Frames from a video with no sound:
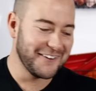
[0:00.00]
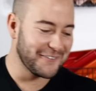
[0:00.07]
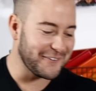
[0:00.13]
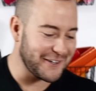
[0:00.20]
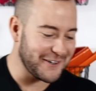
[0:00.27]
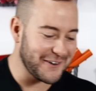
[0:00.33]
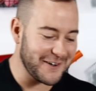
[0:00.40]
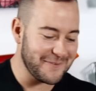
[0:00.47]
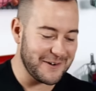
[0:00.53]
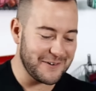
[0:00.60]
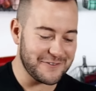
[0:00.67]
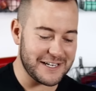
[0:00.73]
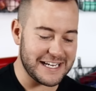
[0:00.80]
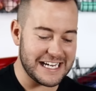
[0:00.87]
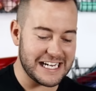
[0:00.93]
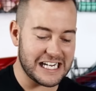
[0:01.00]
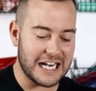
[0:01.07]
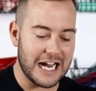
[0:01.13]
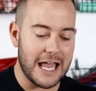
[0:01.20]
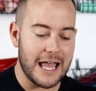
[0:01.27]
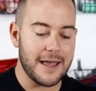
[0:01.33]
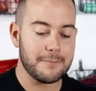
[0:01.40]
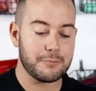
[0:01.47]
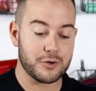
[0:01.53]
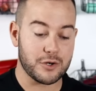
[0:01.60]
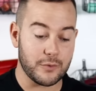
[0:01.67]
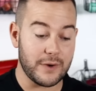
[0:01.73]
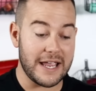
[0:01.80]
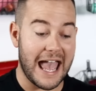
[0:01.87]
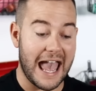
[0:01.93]
We're gonna come over here.
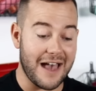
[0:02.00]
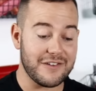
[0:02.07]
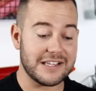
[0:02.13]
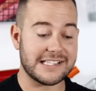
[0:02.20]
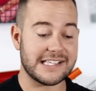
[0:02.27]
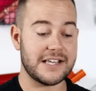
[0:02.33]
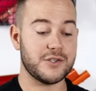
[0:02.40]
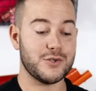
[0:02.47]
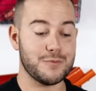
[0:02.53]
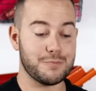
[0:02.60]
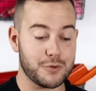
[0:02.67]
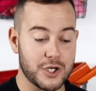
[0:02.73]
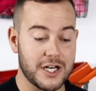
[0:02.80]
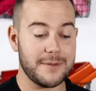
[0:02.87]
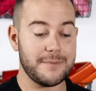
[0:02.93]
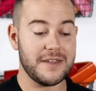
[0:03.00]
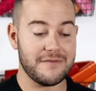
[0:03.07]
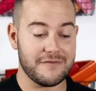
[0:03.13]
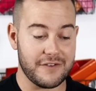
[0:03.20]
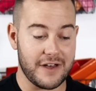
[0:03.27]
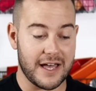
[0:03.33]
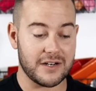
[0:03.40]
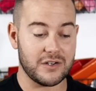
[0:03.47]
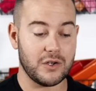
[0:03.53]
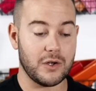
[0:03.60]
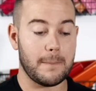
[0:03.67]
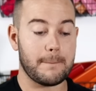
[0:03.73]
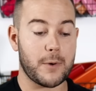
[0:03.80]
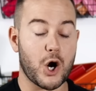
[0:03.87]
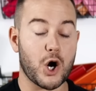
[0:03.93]
We have it set to premium vinyl
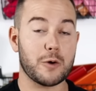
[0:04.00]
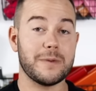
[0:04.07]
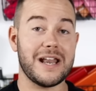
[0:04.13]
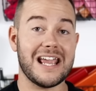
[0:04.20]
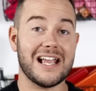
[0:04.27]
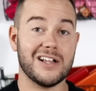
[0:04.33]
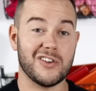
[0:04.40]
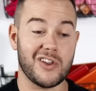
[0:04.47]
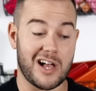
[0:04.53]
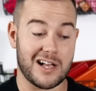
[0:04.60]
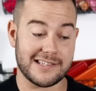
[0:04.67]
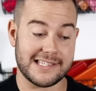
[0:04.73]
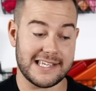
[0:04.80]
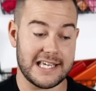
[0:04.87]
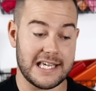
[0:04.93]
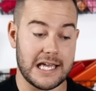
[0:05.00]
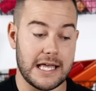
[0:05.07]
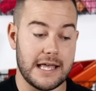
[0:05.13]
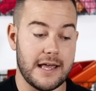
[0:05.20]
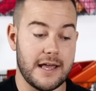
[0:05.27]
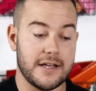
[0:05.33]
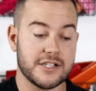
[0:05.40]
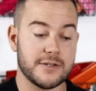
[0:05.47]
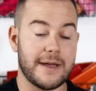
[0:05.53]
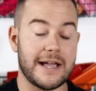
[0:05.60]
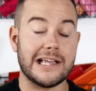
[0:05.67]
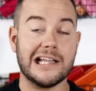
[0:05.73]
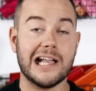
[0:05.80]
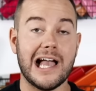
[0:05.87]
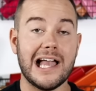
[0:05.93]
permanent glossy. So my
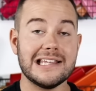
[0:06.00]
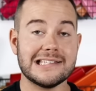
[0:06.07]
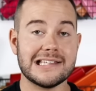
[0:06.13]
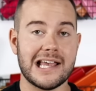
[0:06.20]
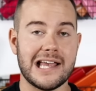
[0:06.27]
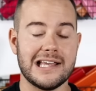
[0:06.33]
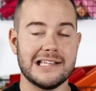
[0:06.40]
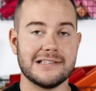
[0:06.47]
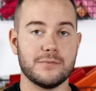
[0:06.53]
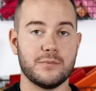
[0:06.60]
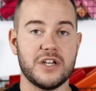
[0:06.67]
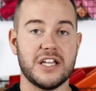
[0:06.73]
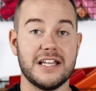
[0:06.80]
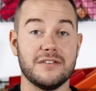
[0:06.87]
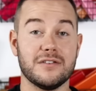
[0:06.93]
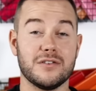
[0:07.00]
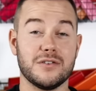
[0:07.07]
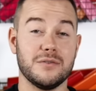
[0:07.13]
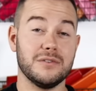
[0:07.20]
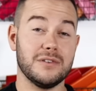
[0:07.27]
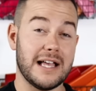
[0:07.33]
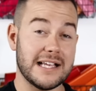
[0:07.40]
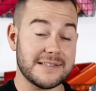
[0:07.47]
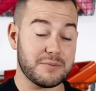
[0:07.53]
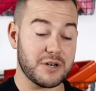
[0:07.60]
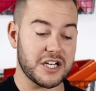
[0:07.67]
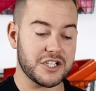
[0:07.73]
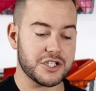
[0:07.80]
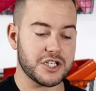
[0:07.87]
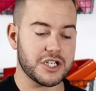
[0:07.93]
gut says we could either do less
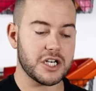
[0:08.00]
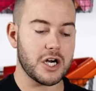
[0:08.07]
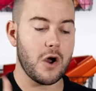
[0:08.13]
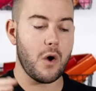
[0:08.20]
pressure